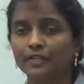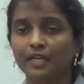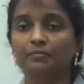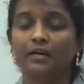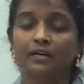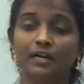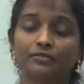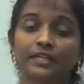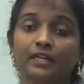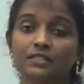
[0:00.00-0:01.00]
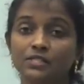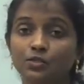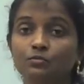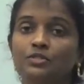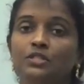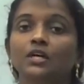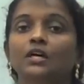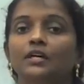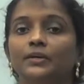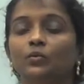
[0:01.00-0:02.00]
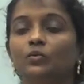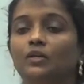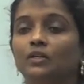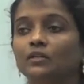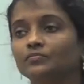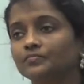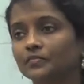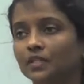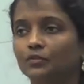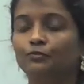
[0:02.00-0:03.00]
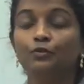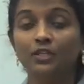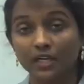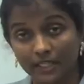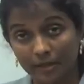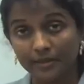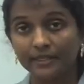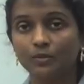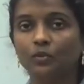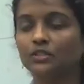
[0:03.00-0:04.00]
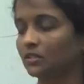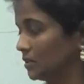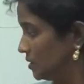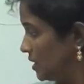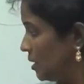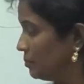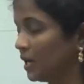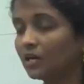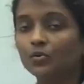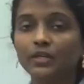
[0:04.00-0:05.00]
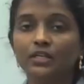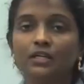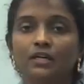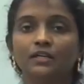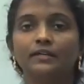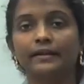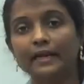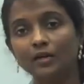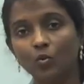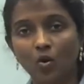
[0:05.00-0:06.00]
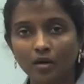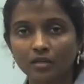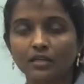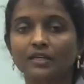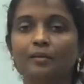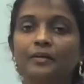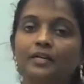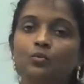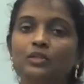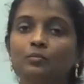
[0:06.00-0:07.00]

time after they consumed you know uh, food contaminated with uh, mercury and drank water contaminated with